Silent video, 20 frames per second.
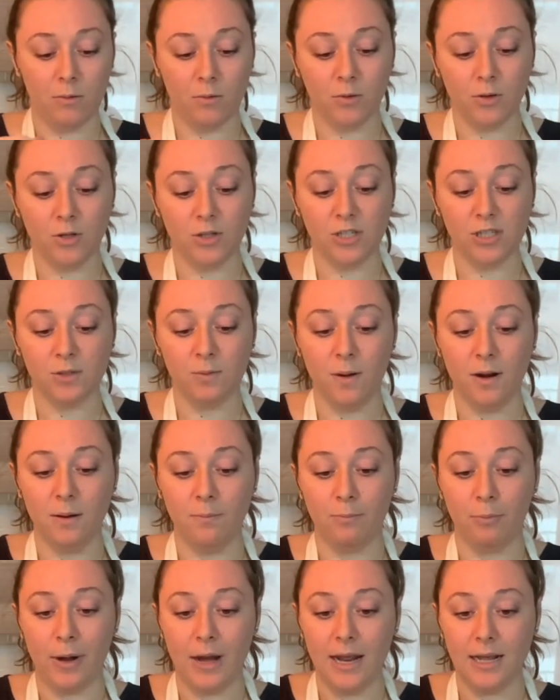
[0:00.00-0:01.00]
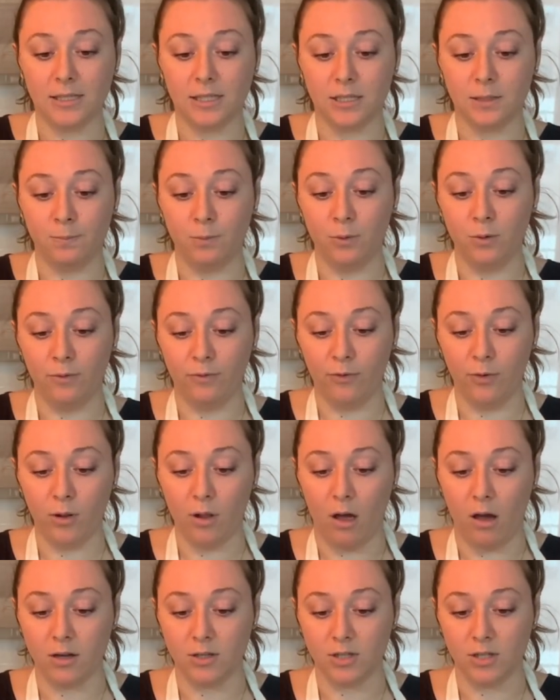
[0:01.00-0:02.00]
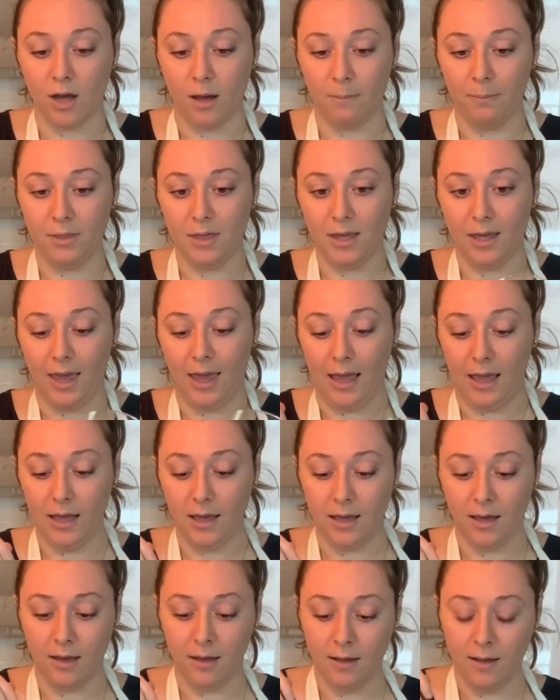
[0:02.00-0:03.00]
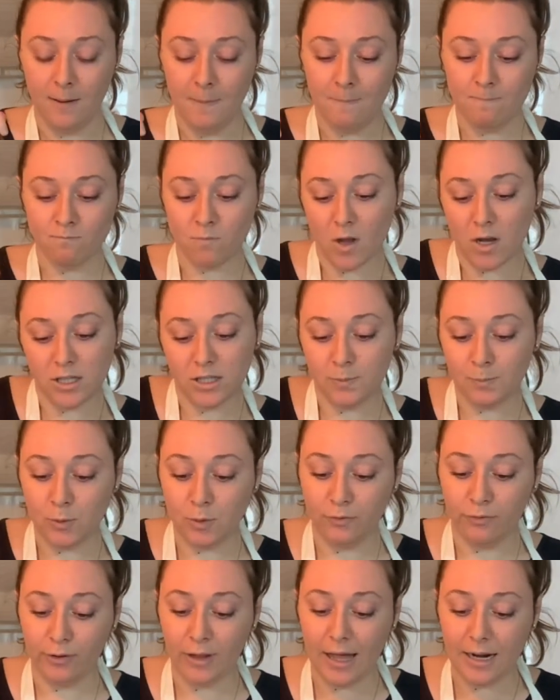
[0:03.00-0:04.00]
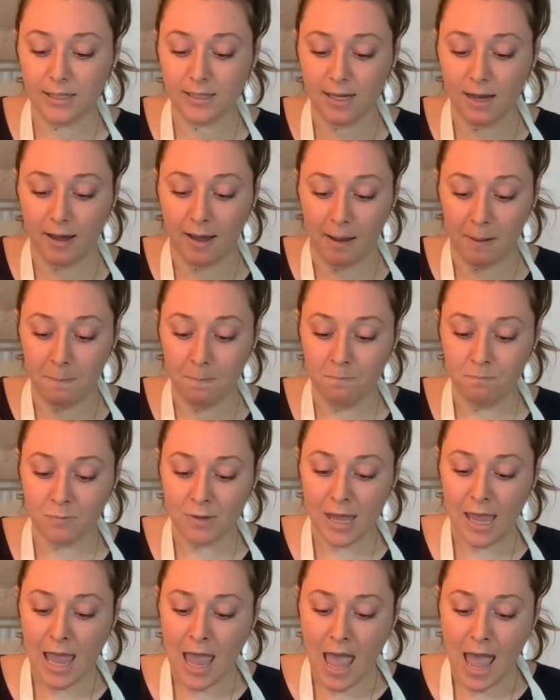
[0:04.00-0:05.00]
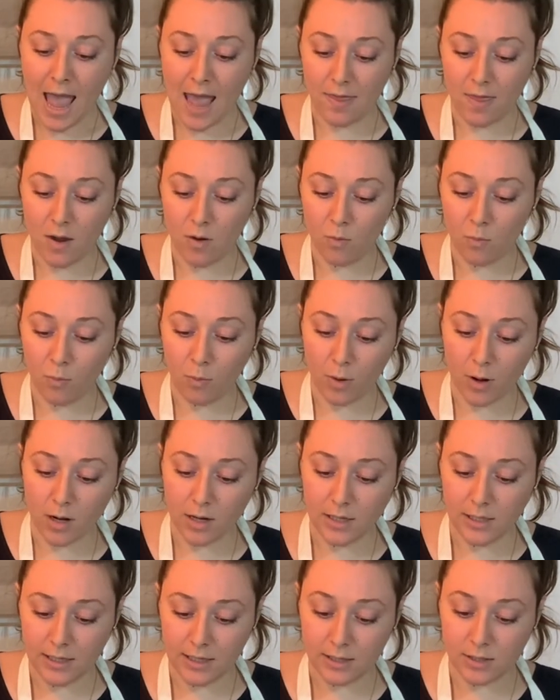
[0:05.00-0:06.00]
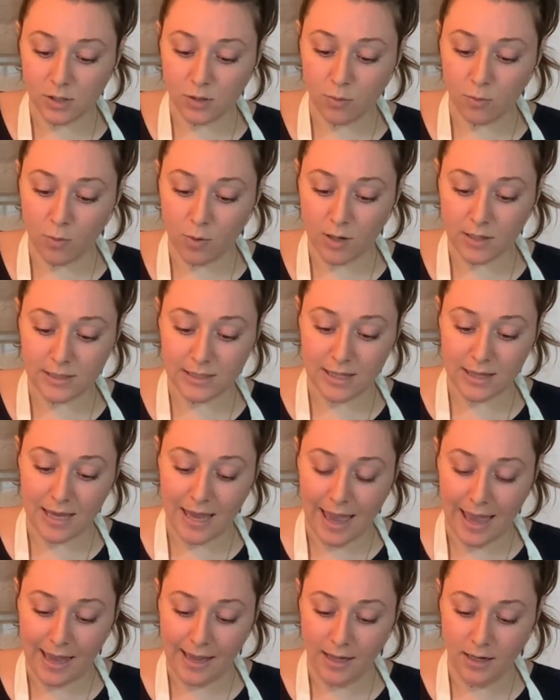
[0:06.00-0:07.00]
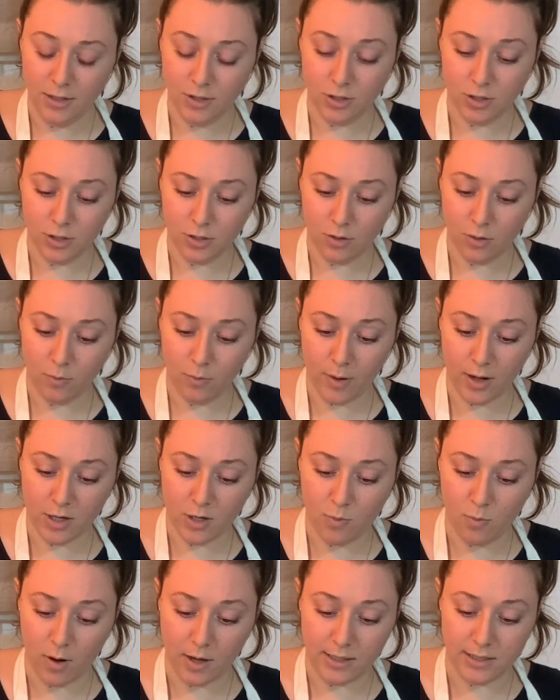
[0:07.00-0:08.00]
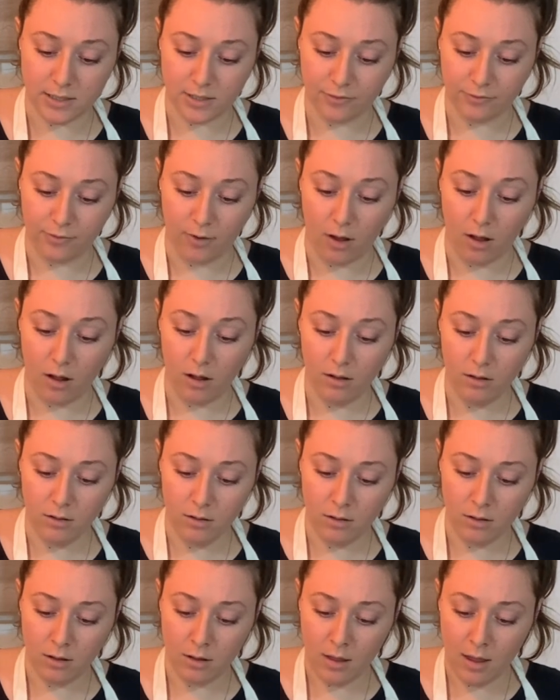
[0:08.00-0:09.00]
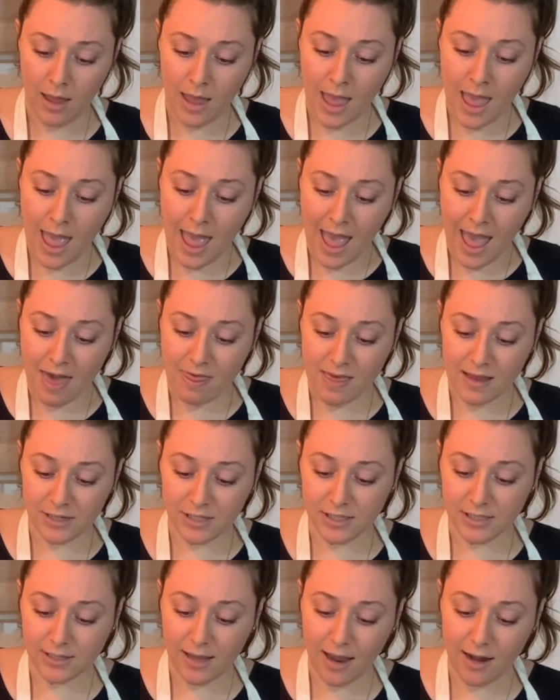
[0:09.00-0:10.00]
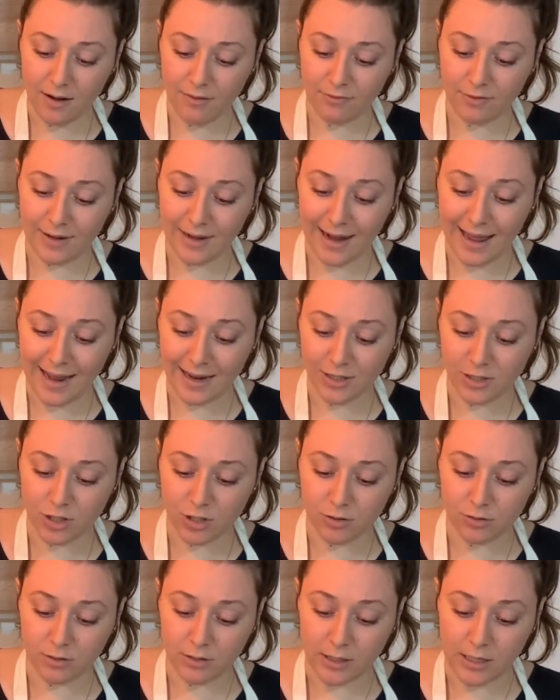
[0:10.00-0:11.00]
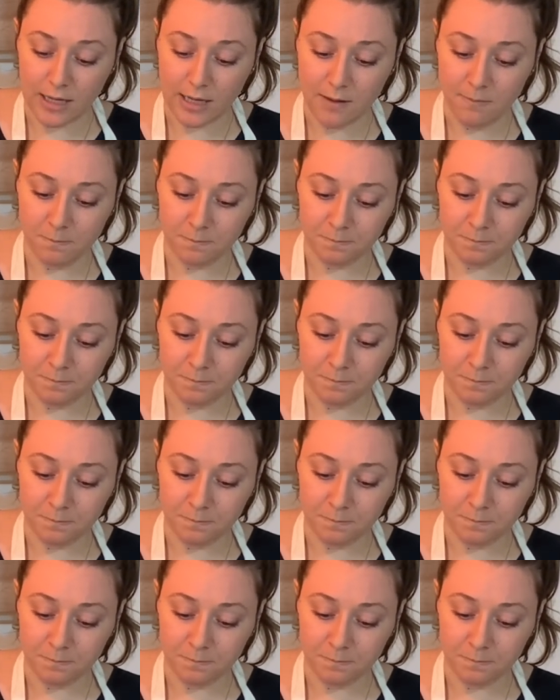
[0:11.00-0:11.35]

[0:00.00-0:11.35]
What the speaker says: you just want to bring a spoonful on top of the cake, a spoonful at a time, and then work it towards the edge where you want it to fall. And then just kind of naturally